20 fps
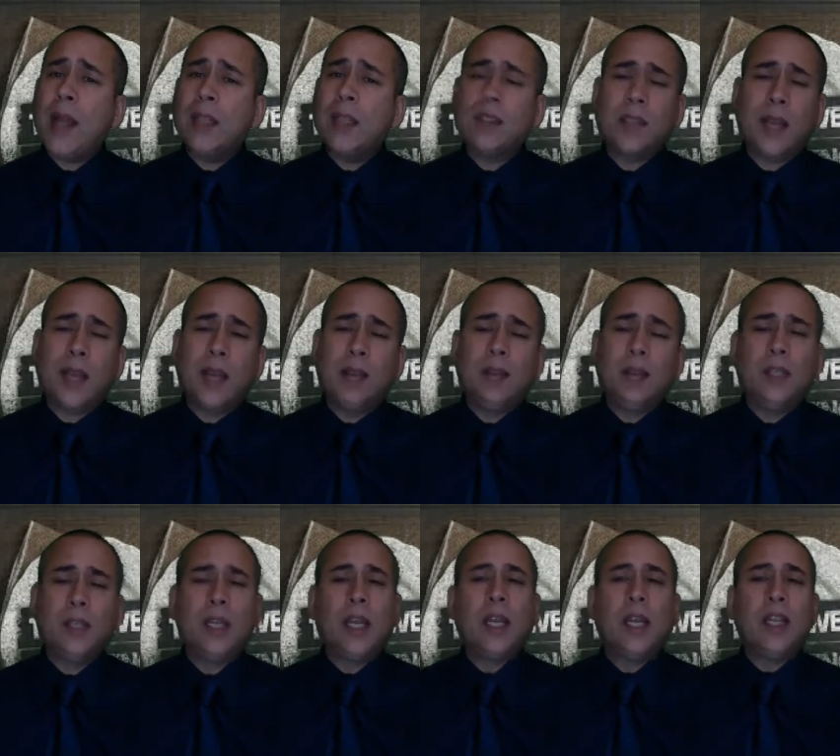said,
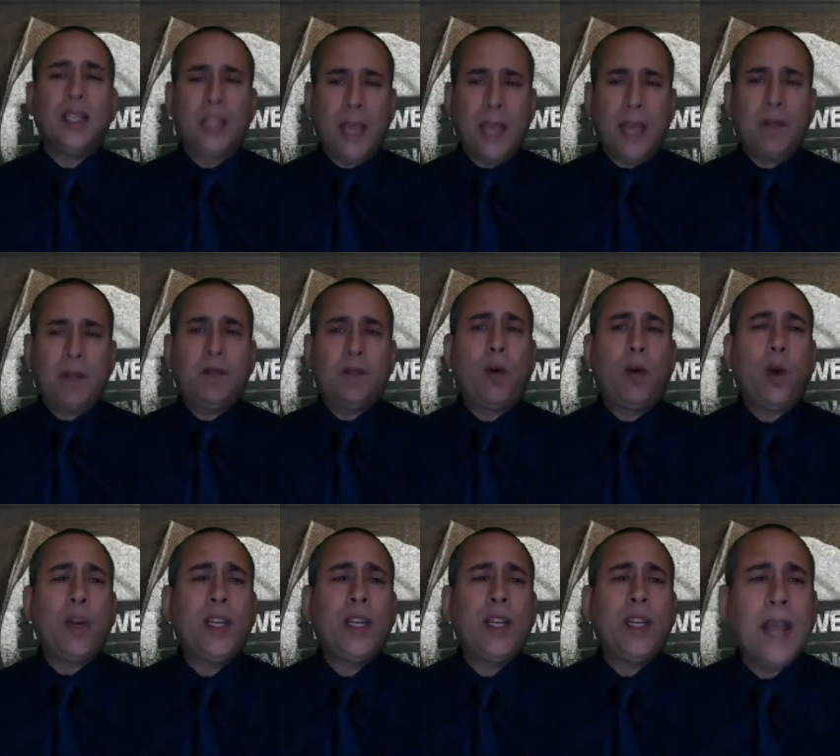Yet
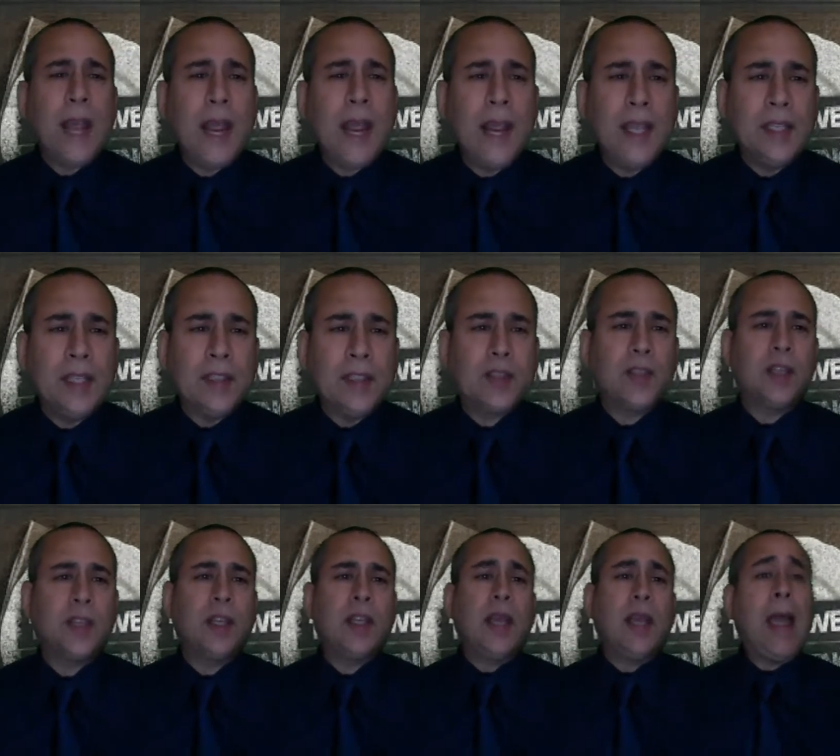40 days,
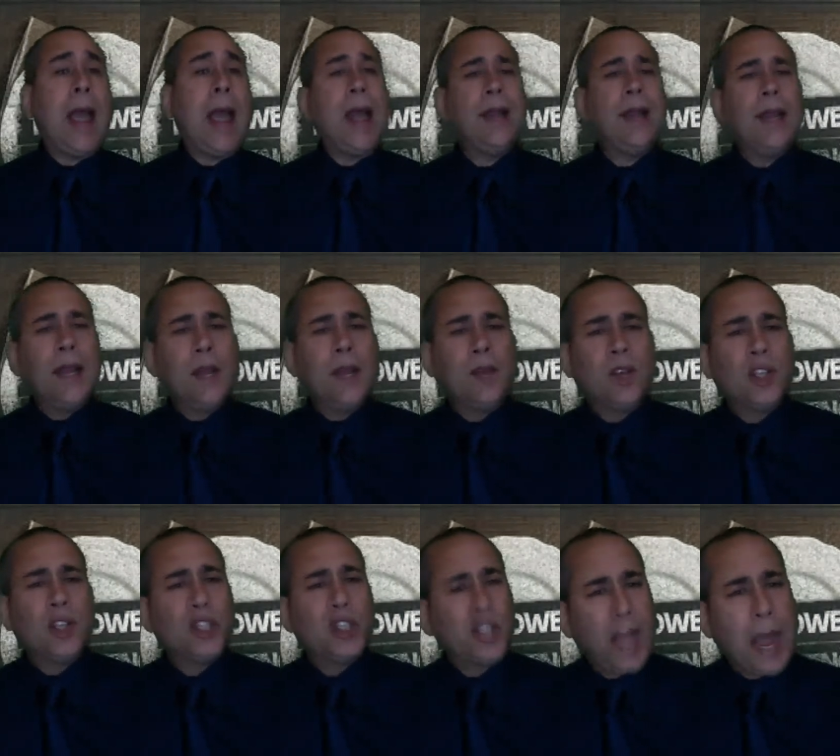and
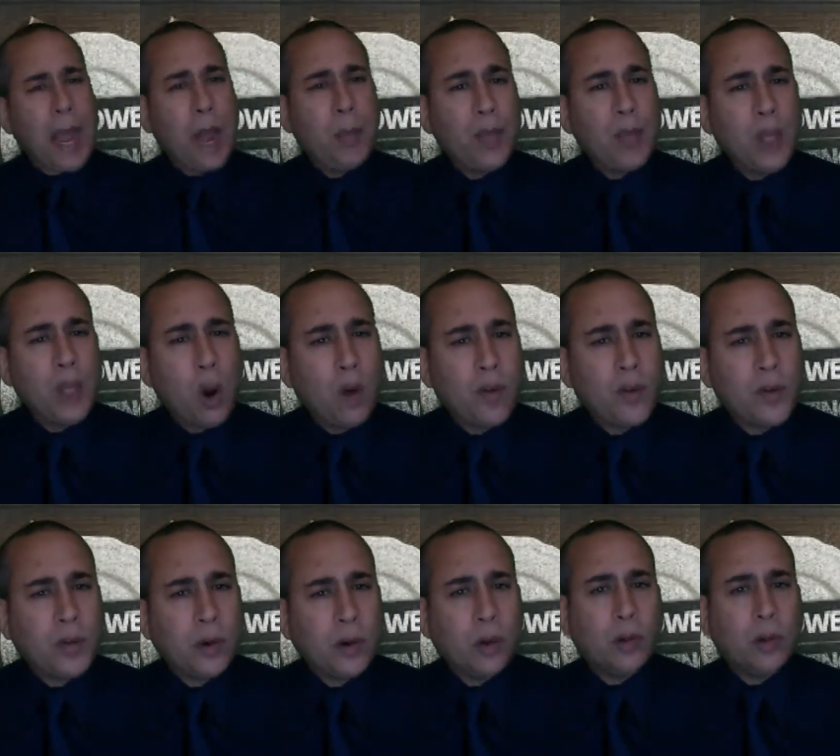Nineveh shall be
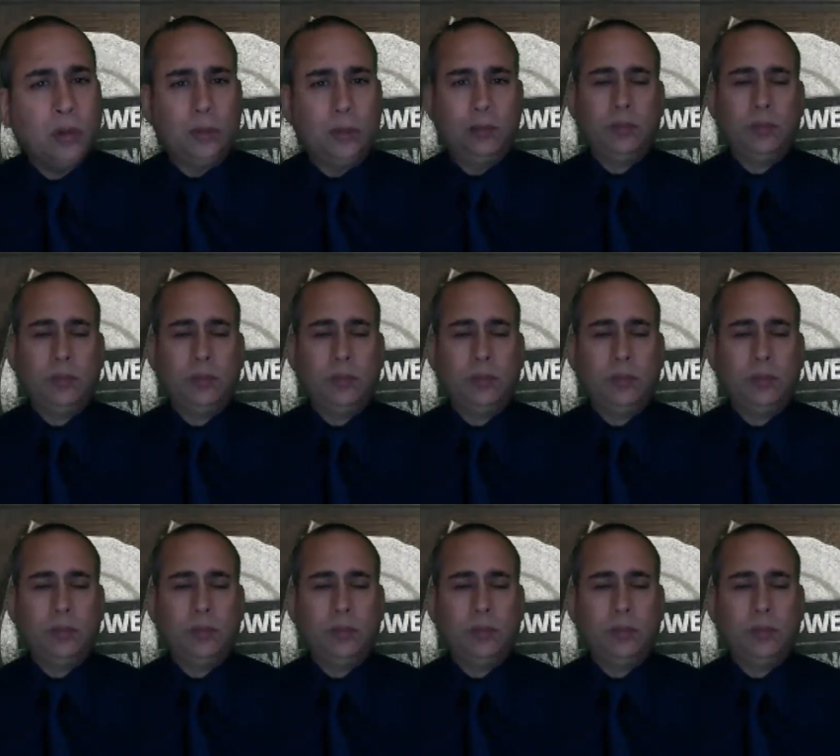overthrown.